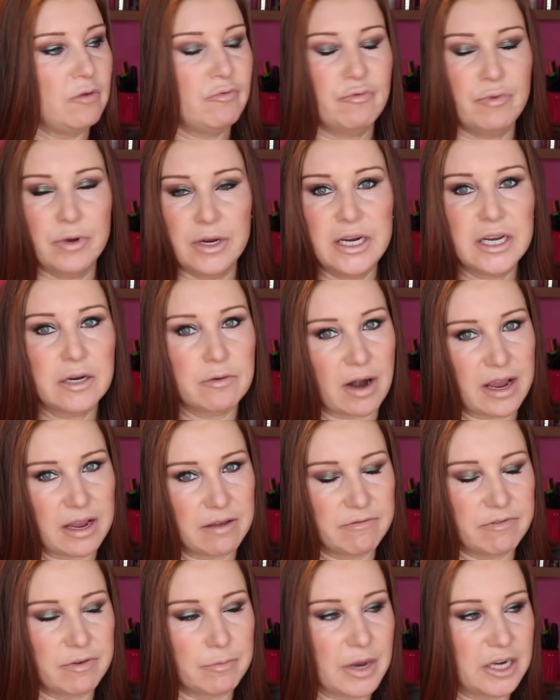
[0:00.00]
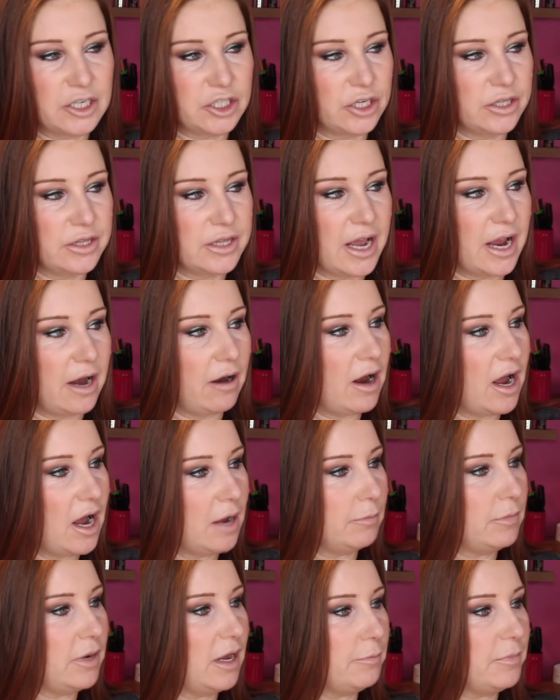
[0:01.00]
Really great information
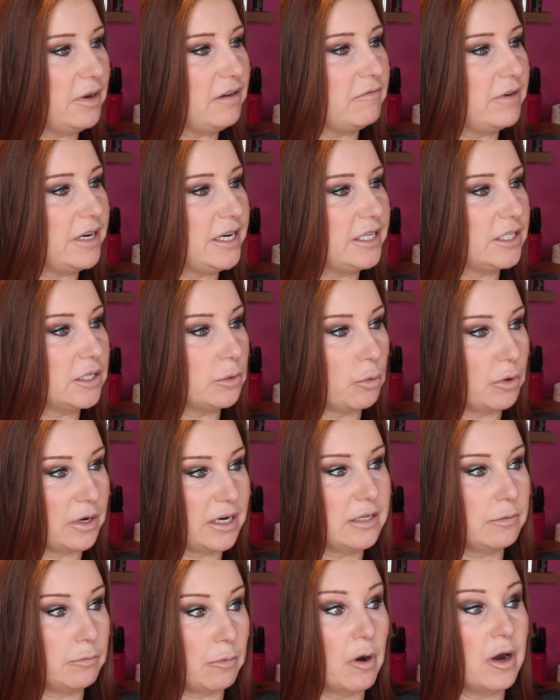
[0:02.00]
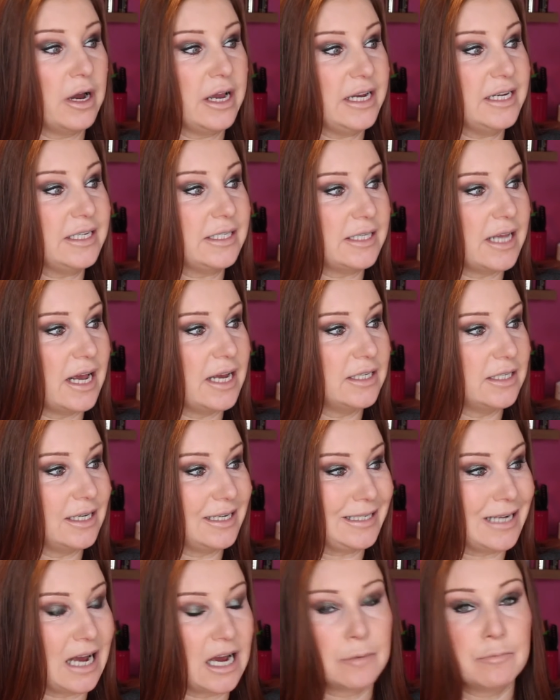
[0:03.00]
there. Let me read what he says.
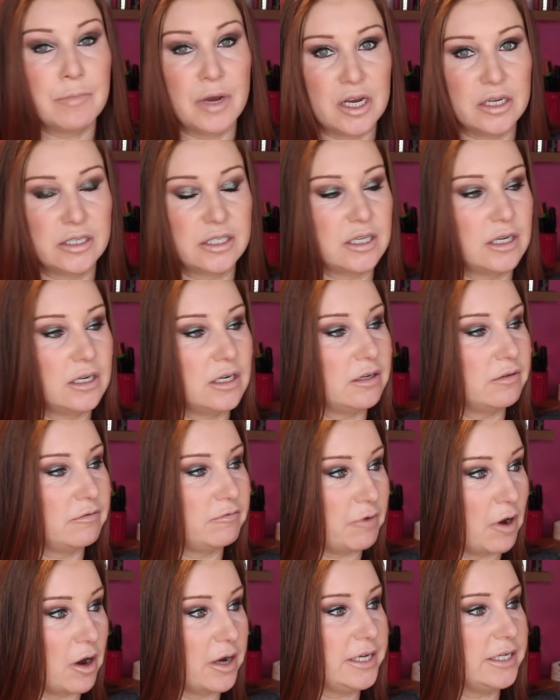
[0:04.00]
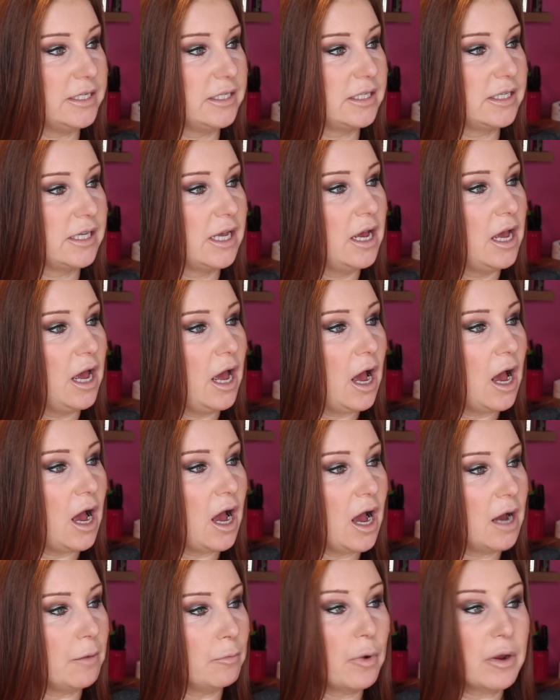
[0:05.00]
Dan Merson writes,
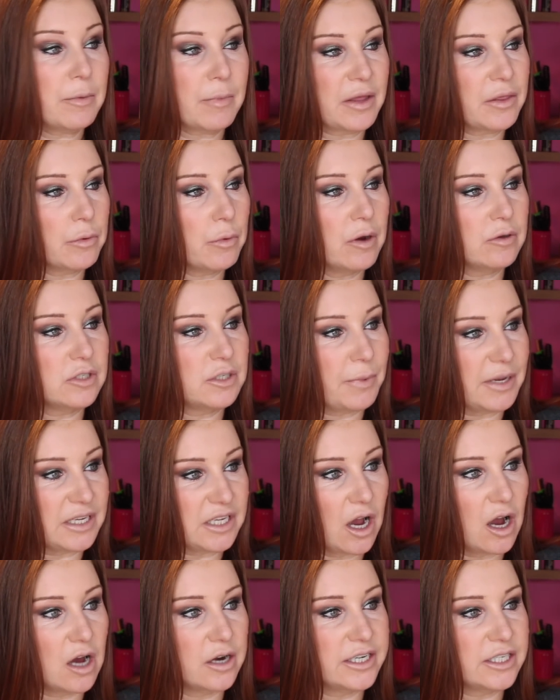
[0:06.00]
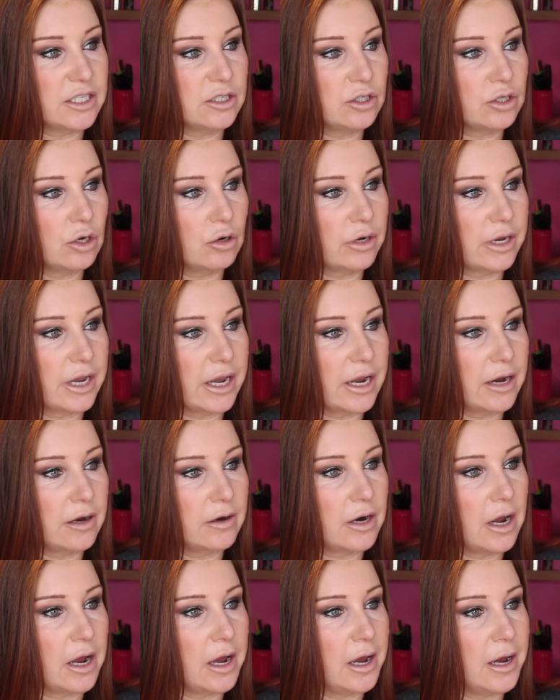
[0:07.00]
we make the world's best harness and dog
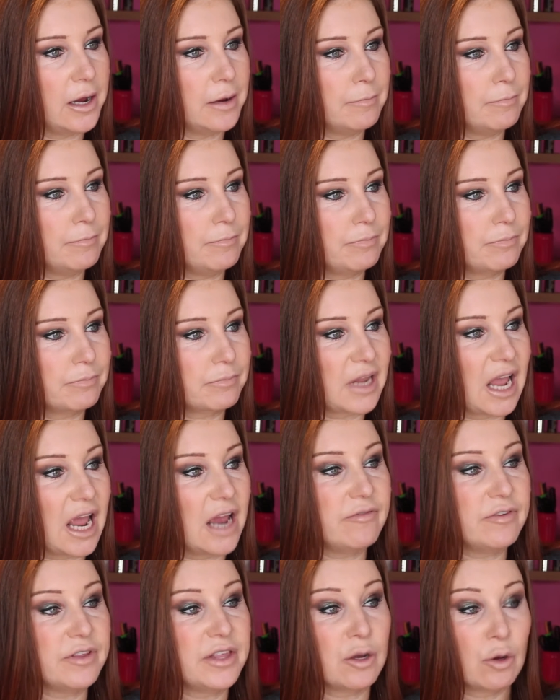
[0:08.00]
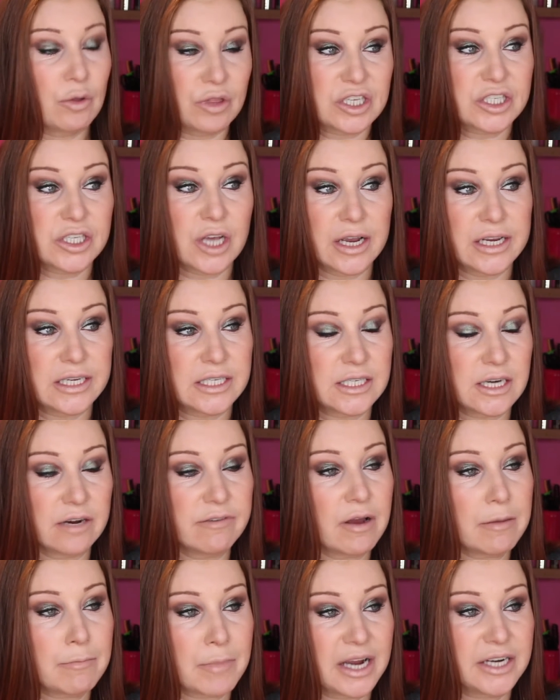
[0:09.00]
gear. Everything on the site is
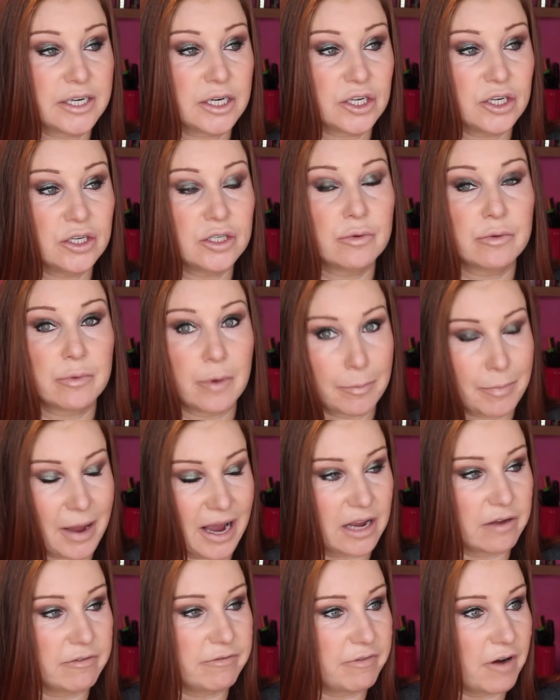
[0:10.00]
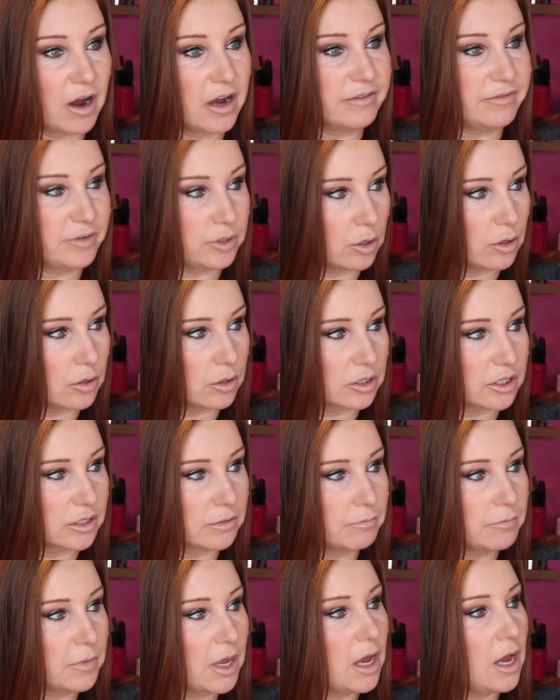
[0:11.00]
stuff I made and used with my pack of 5
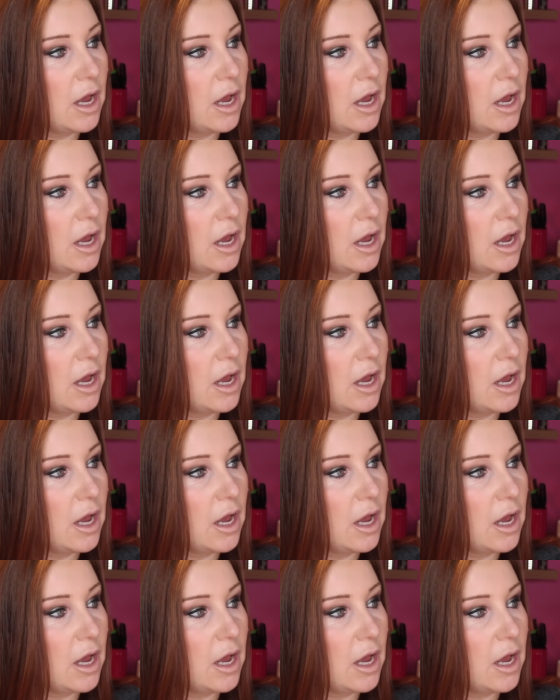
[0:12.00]
dogs.